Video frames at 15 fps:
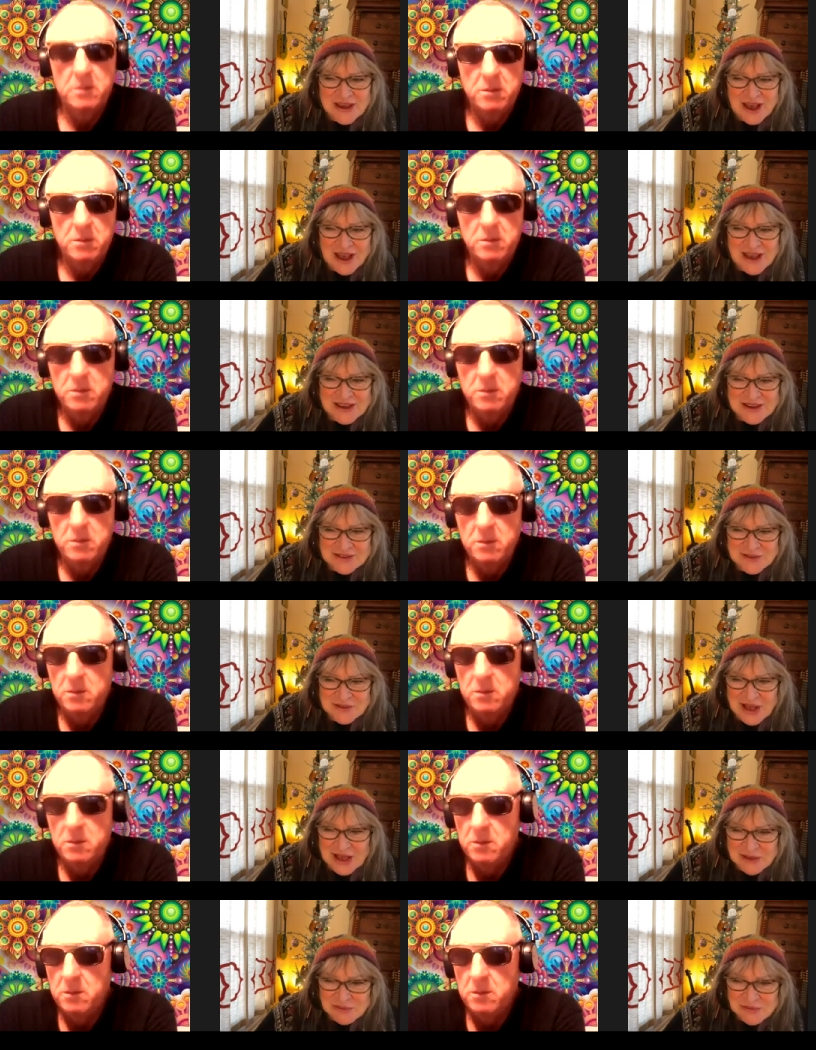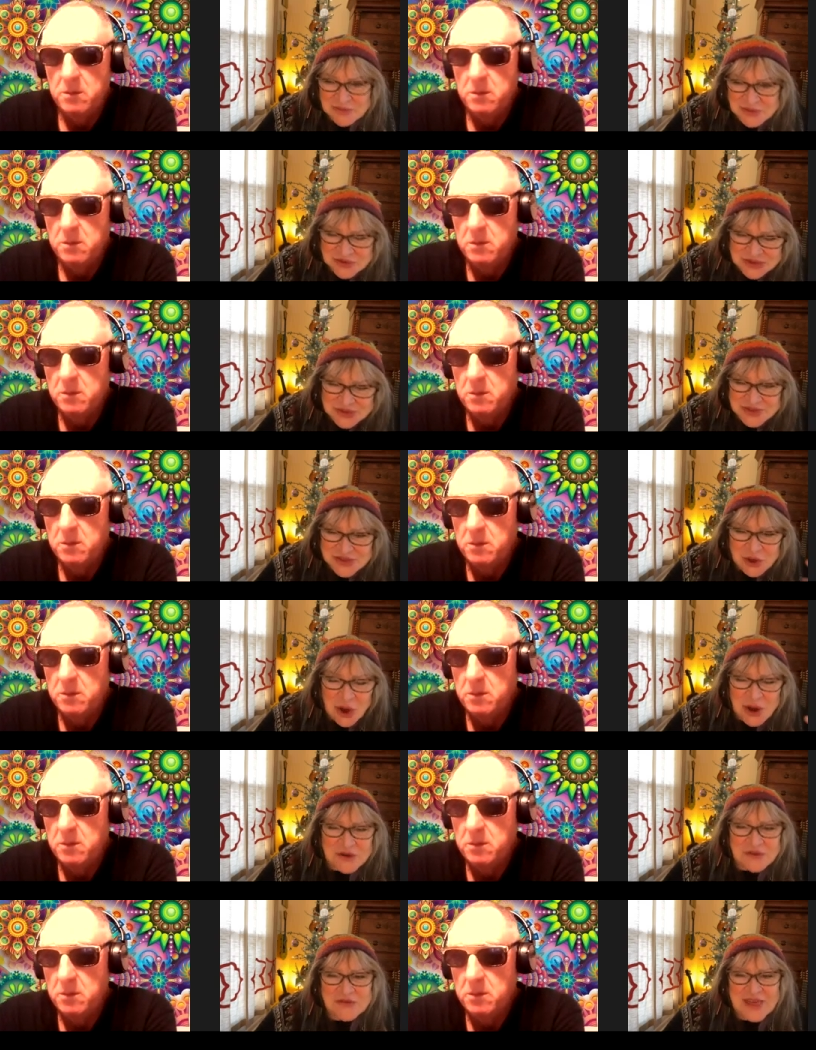Speaker 1: I, I
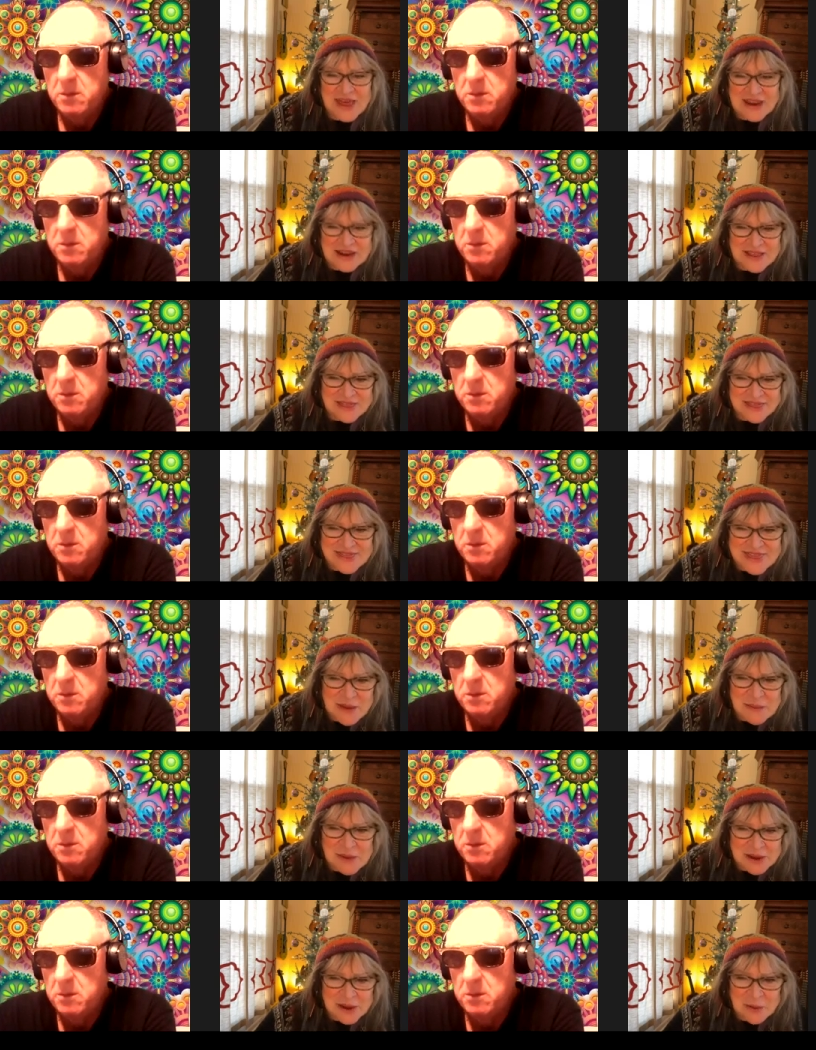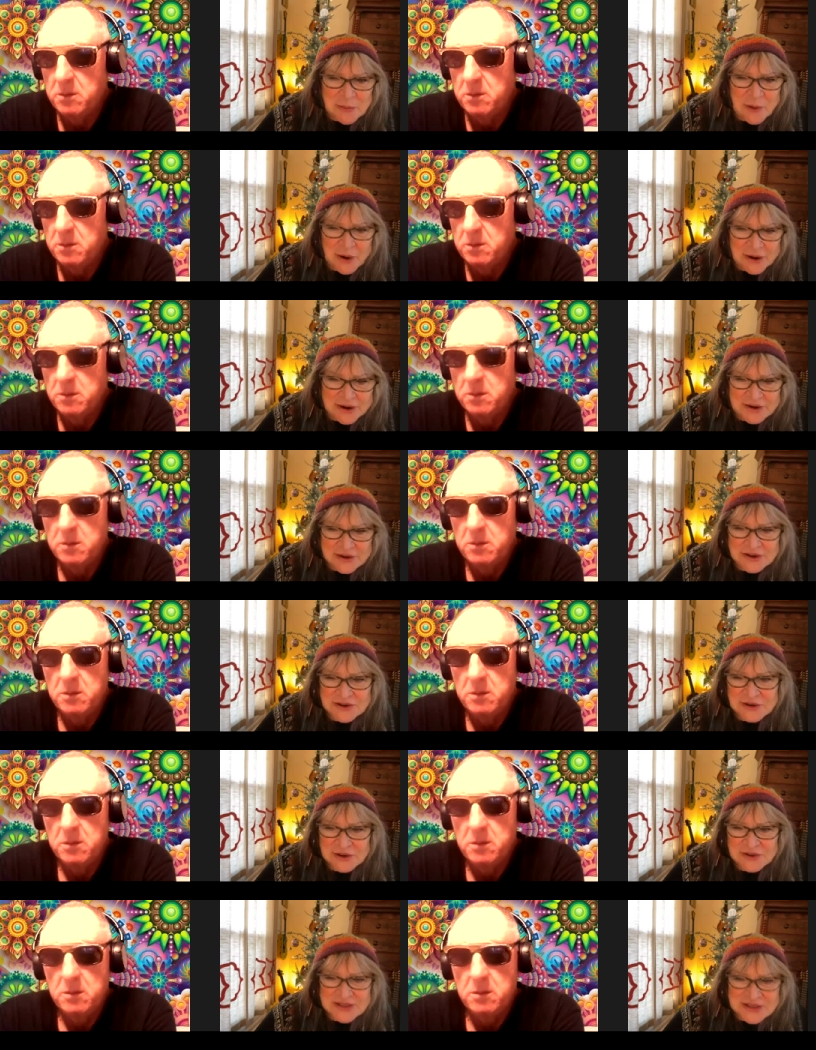thought of that anthemic part, you
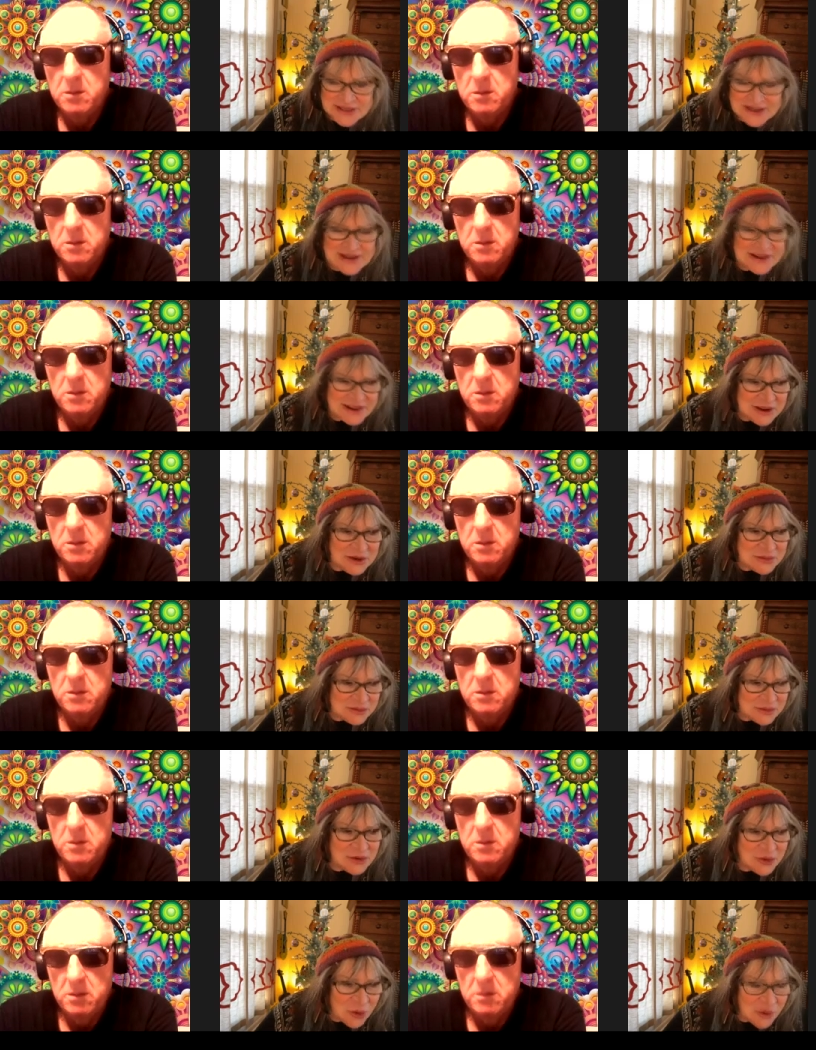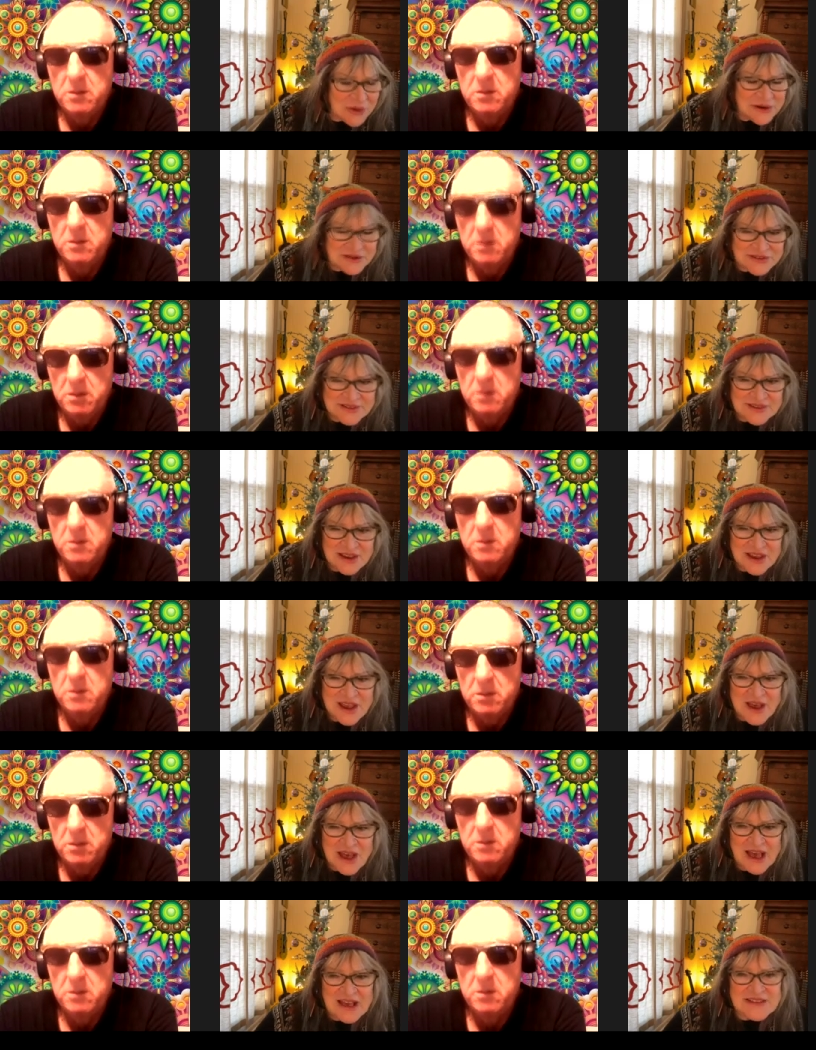know, the lay down chorus,
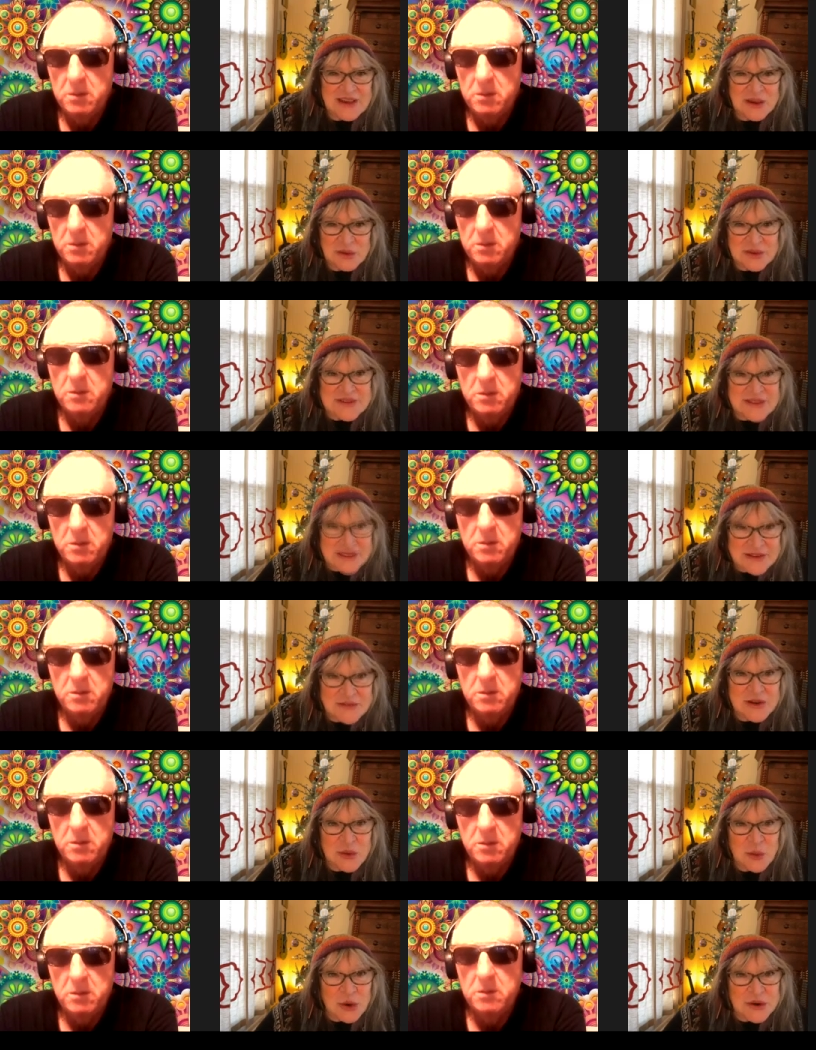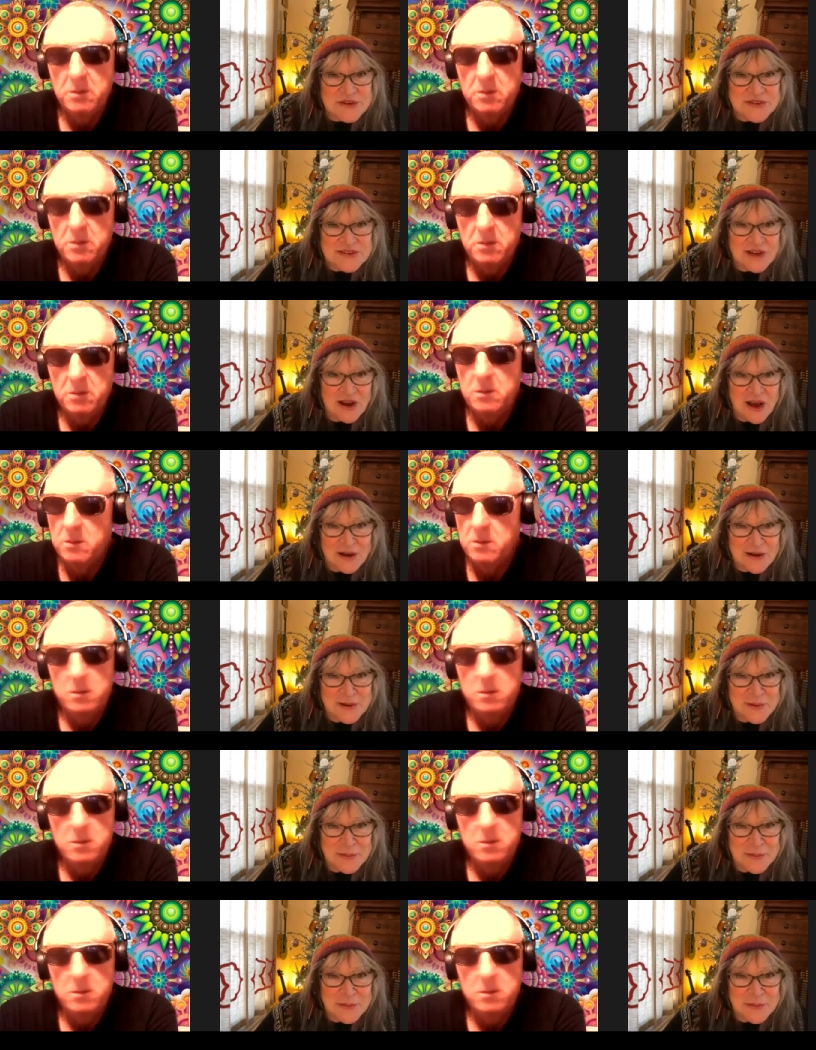as I was leaving Woodstock